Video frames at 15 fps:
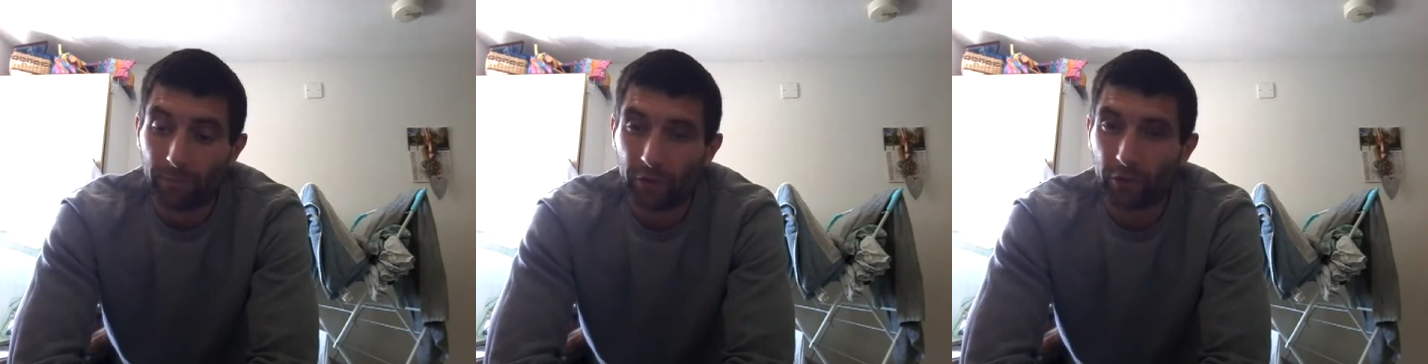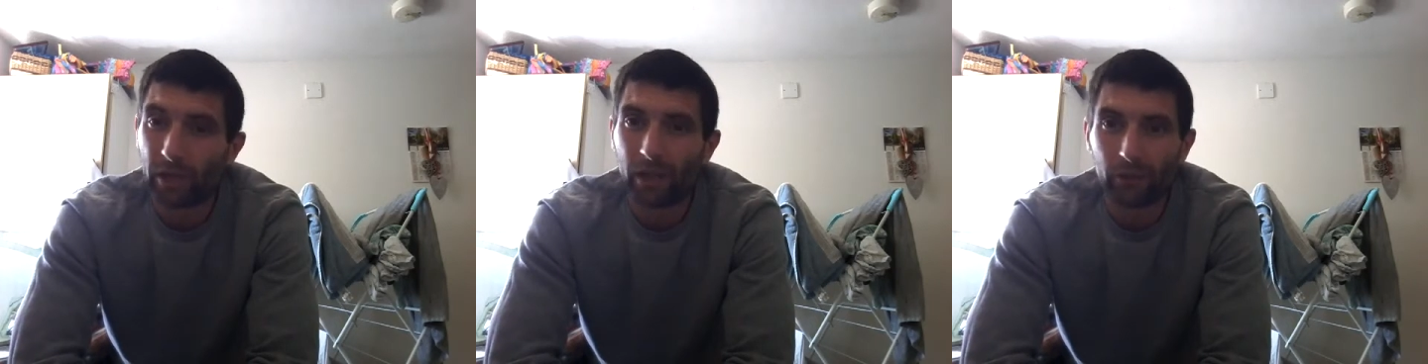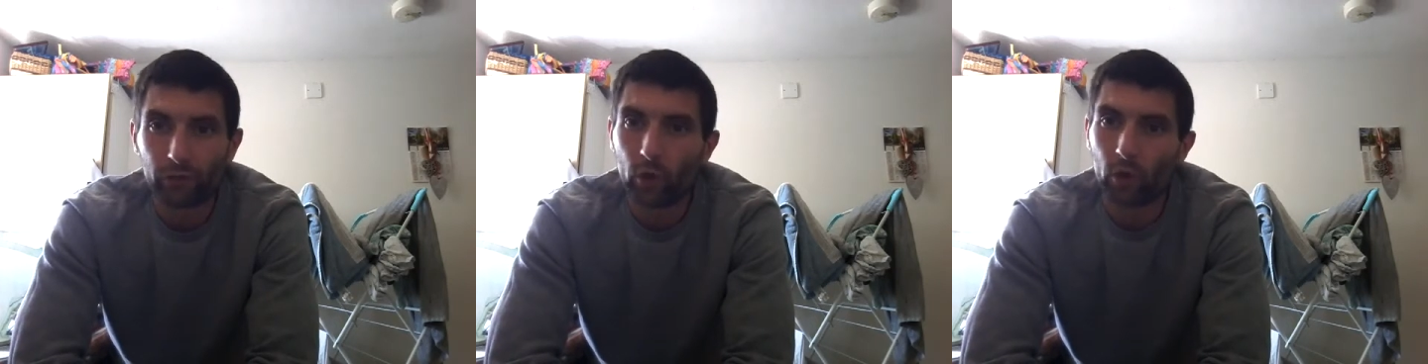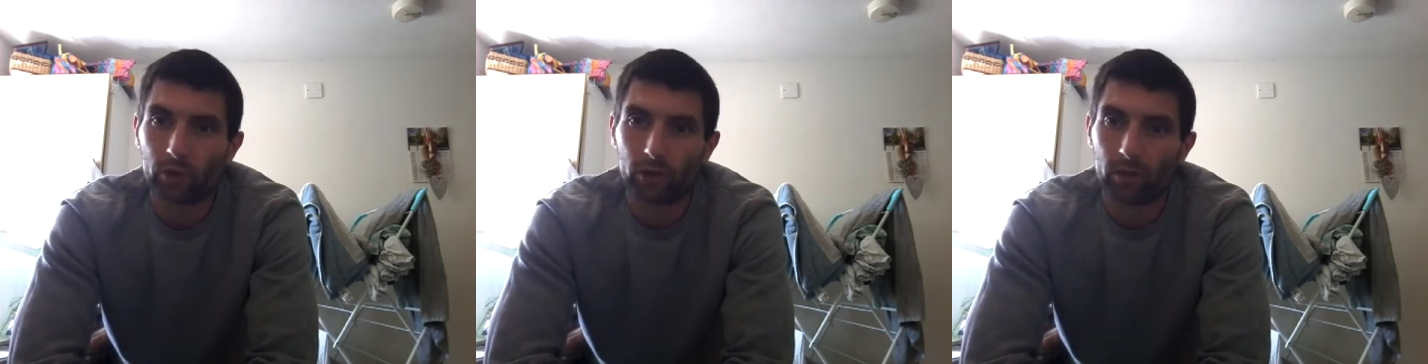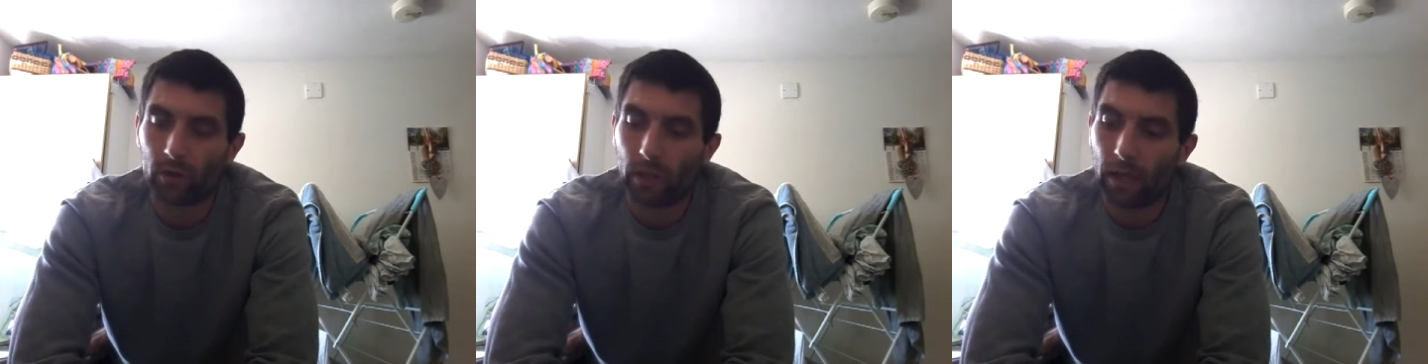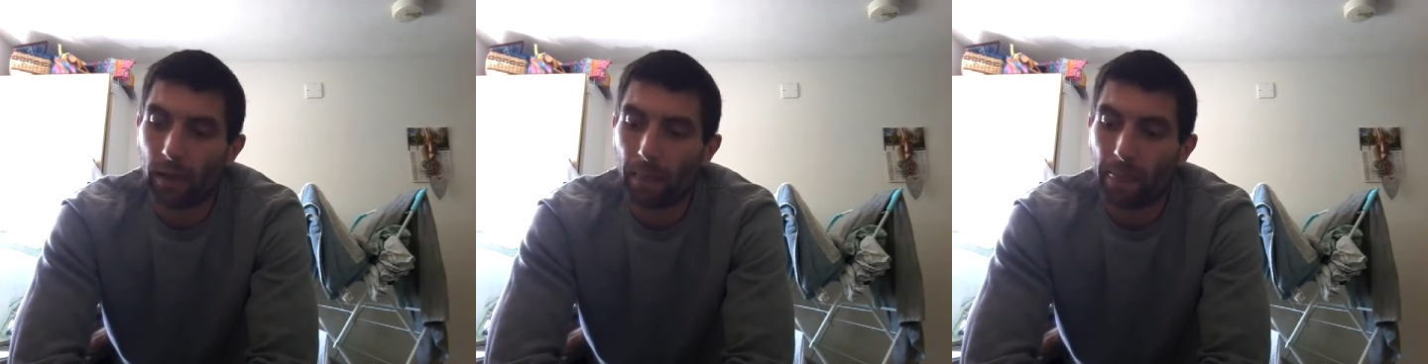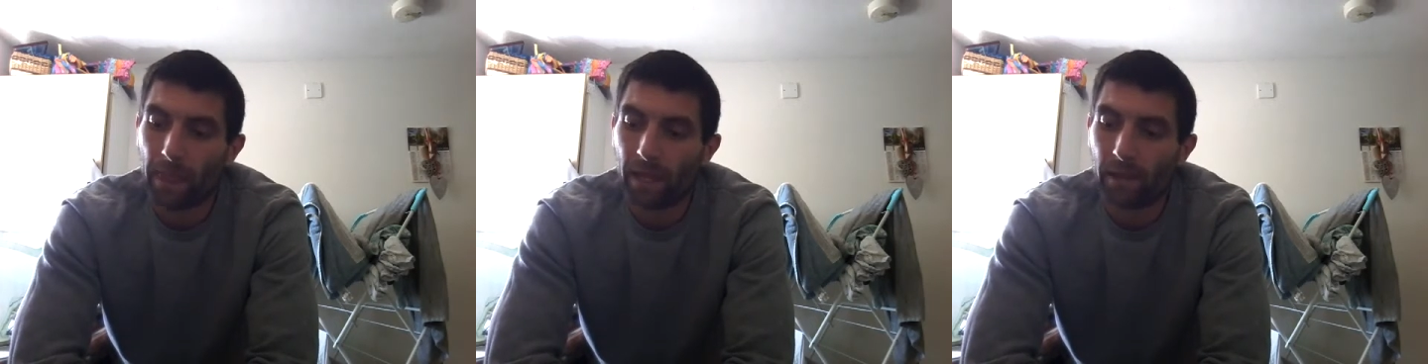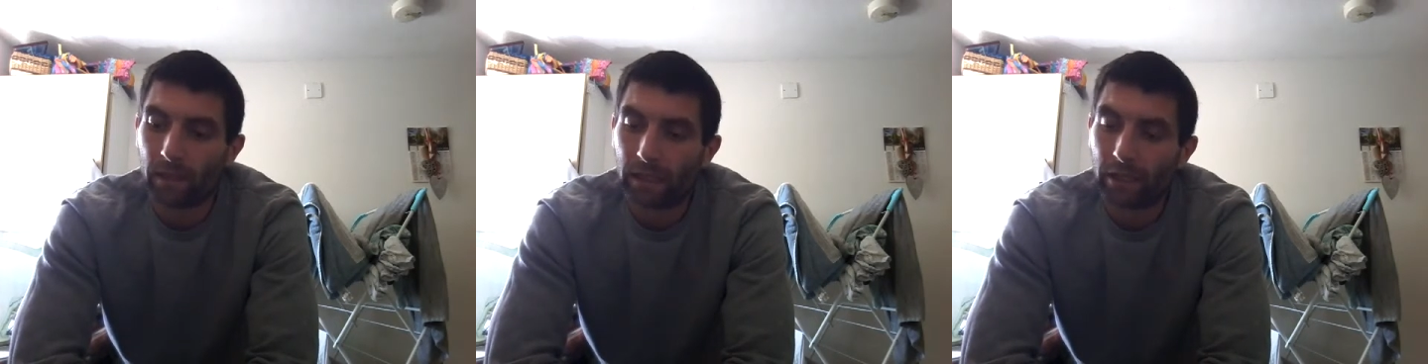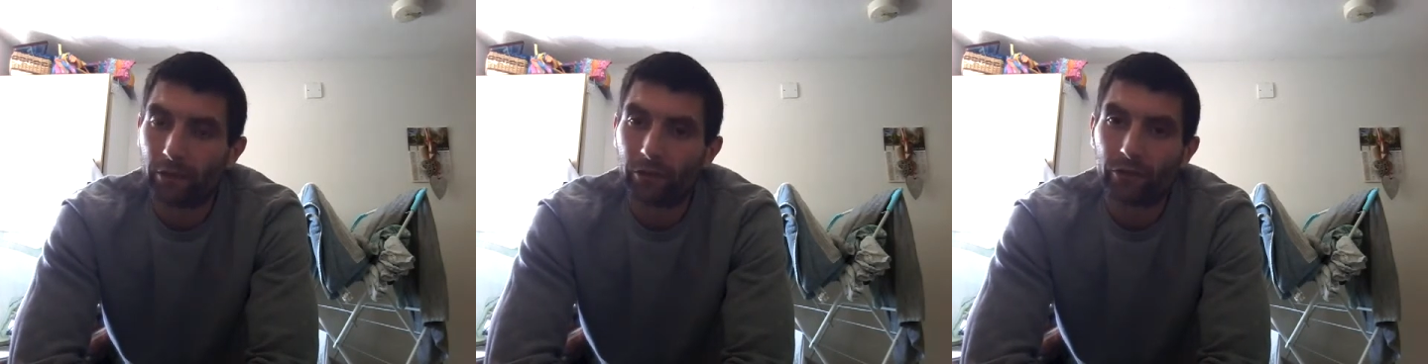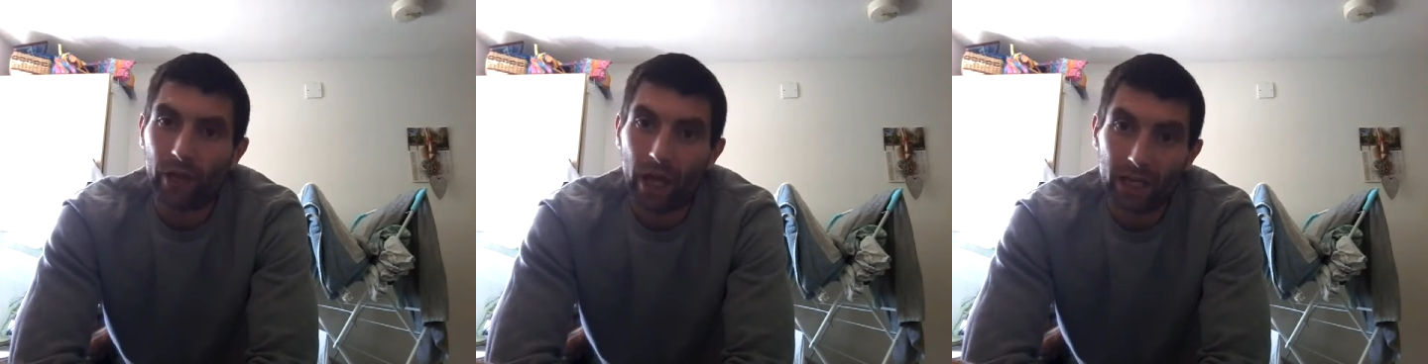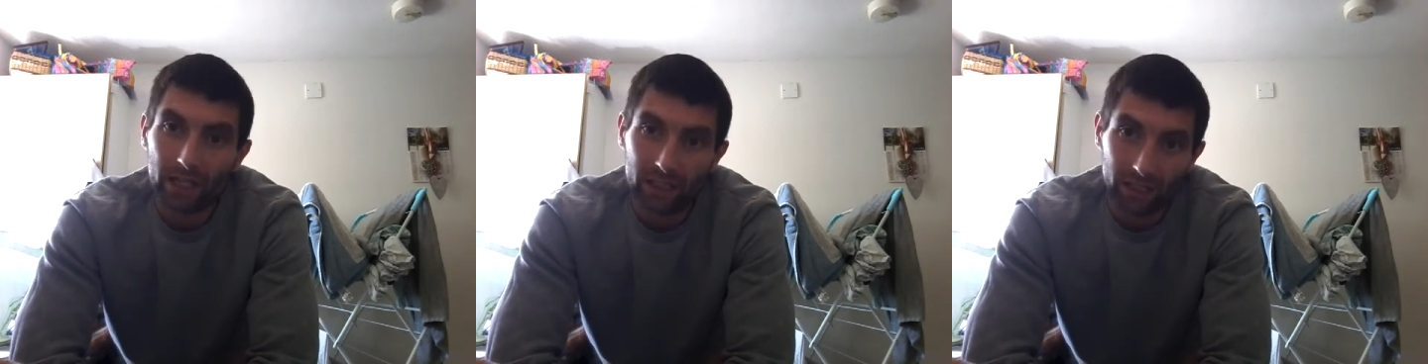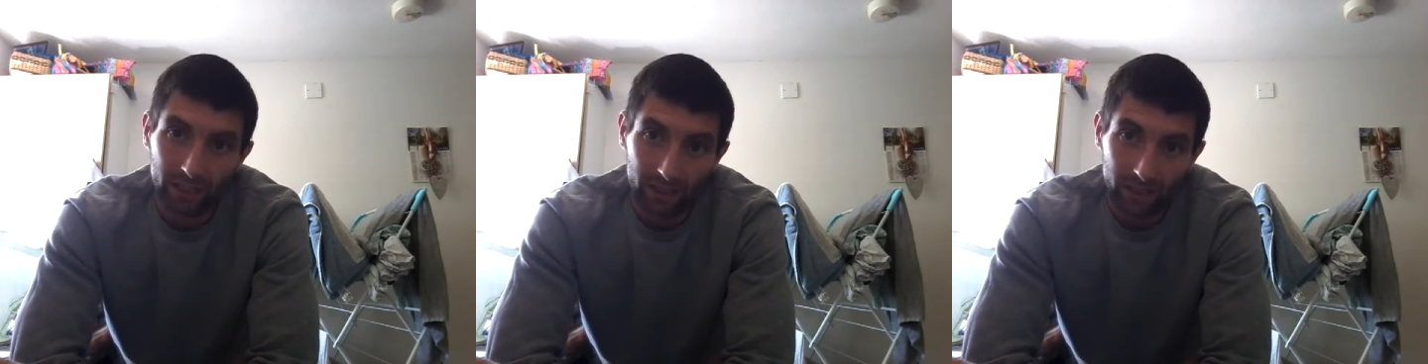So let's not do that. Let's stay